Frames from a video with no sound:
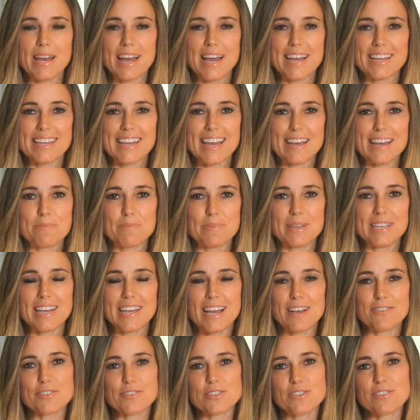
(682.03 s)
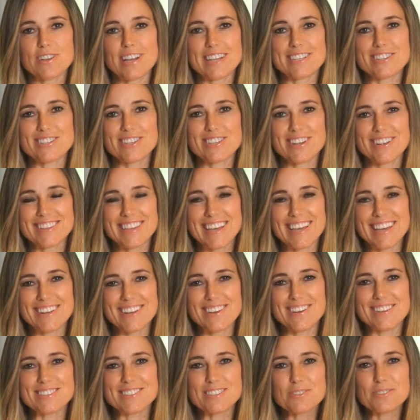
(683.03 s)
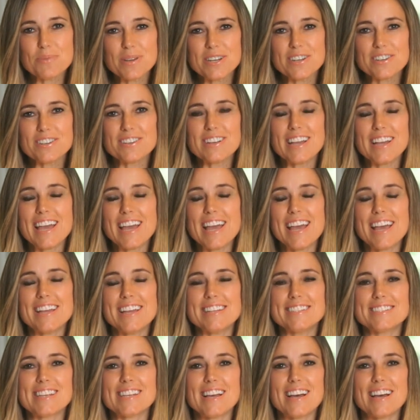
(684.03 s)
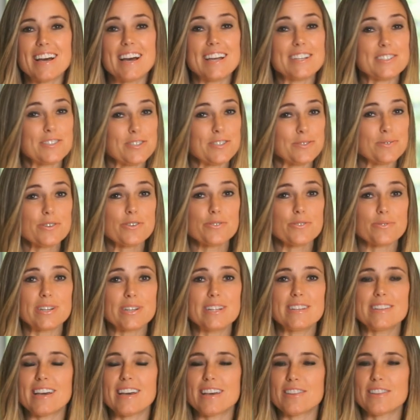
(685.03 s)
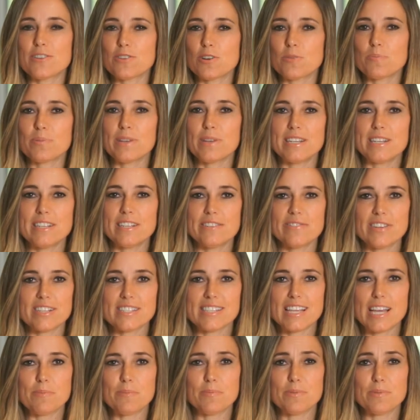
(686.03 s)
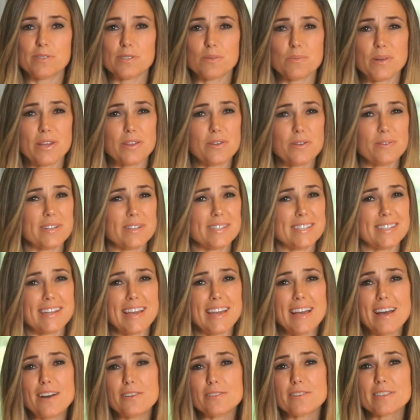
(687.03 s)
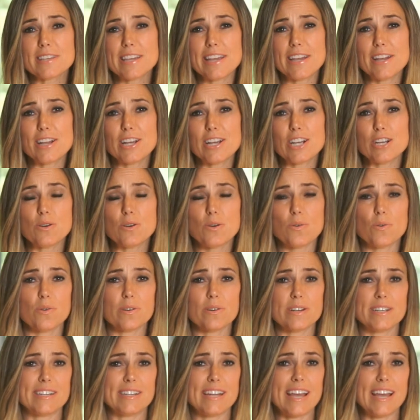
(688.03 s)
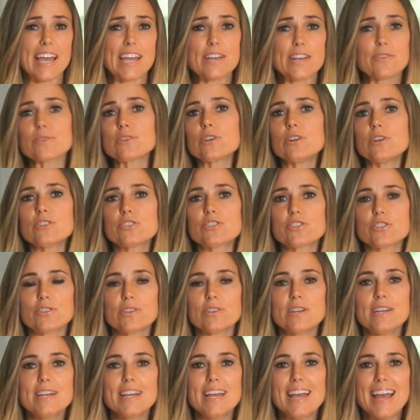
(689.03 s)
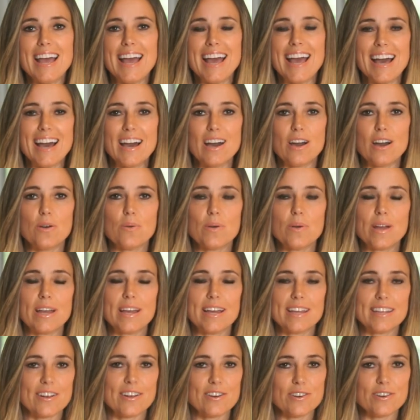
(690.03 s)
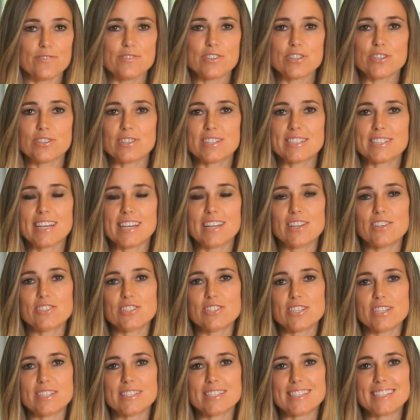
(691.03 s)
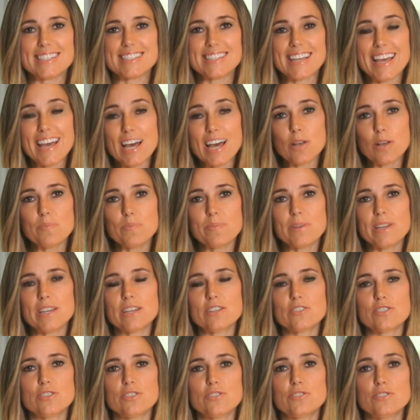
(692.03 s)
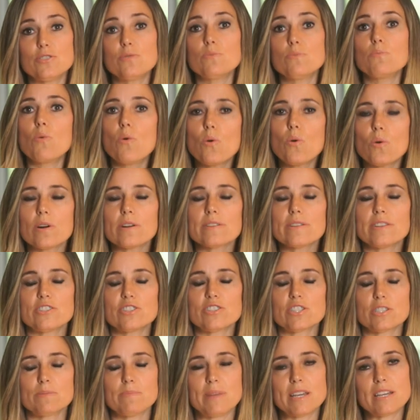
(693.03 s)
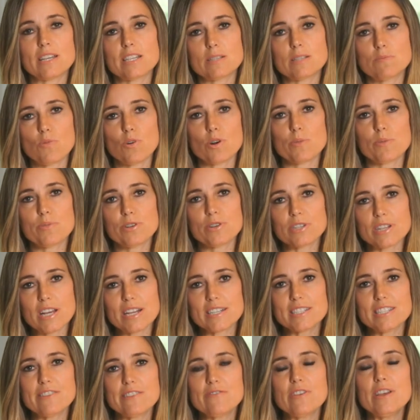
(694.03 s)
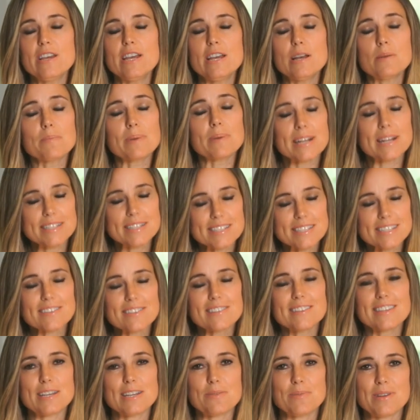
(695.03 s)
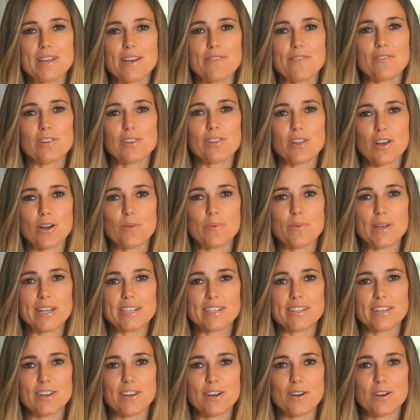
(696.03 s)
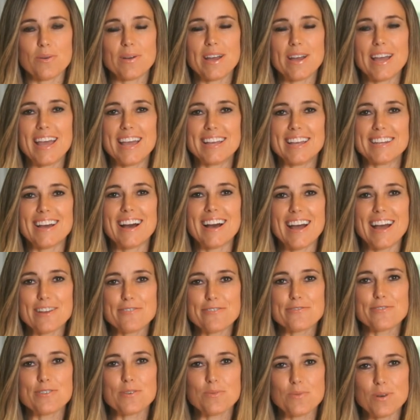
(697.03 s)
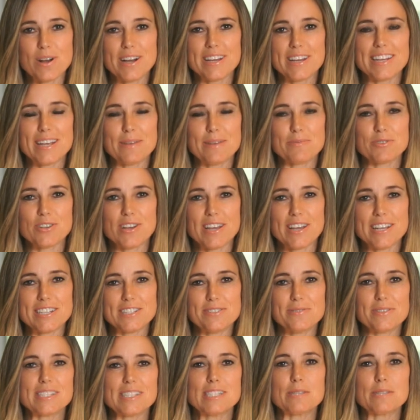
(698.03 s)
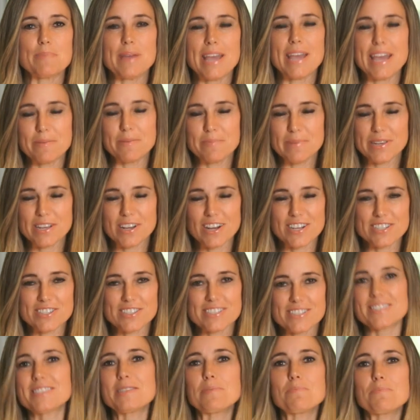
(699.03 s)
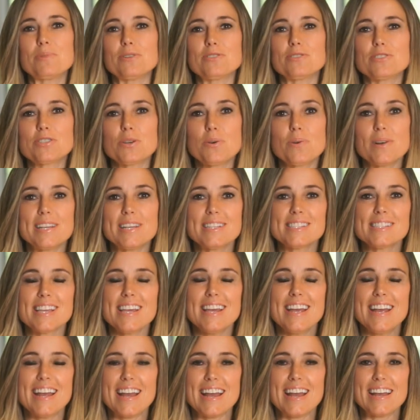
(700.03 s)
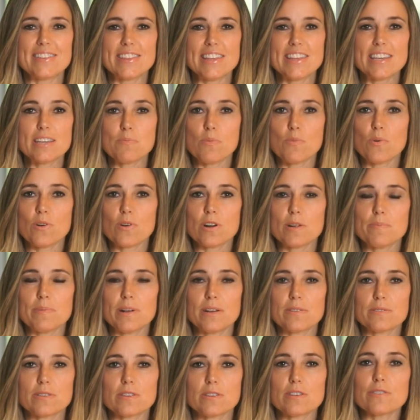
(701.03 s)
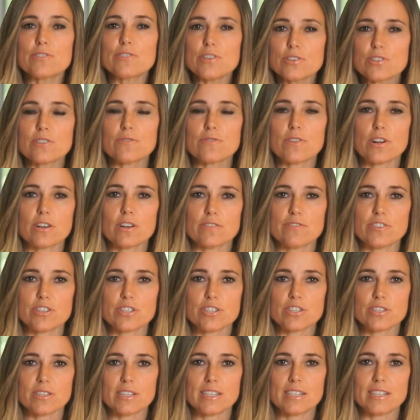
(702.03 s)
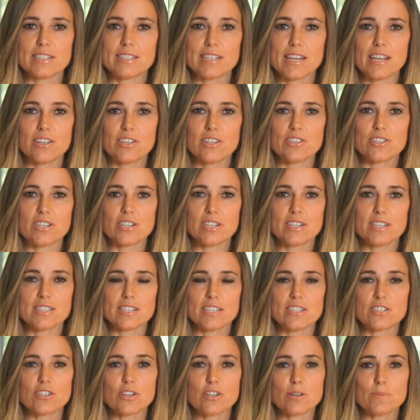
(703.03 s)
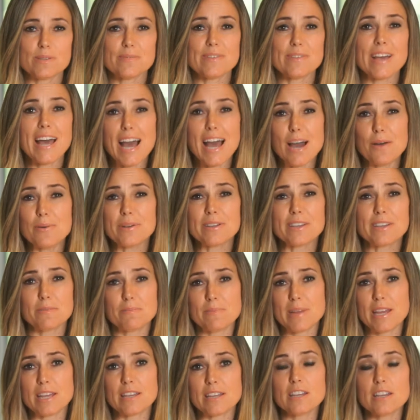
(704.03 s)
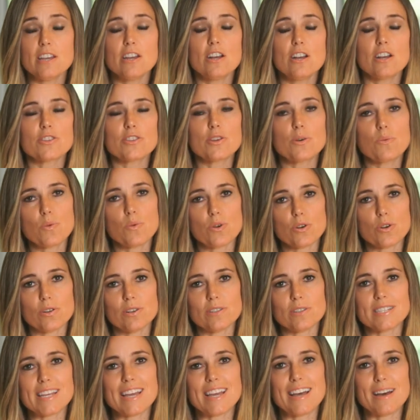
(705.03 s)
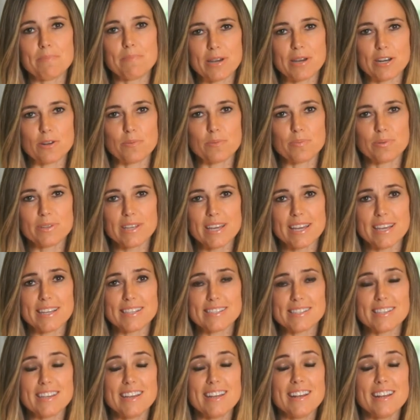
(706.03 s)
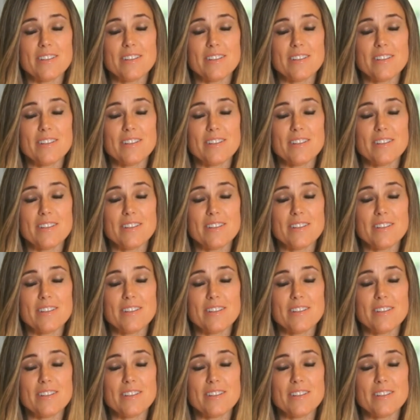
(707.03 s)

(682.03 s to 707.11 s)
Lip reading: back at me after I shared that on Twitter, and I do agree that there are plenty of examples, whether it's in healthcare or in agriculture, how artificial intelligence is helping to do more than just make us more productive. But I still think we have a long way to go, and I, for one, am trying to expand beyond just simple toys and think more about the future of artificial intelligence in terms of how it can make the world a better place.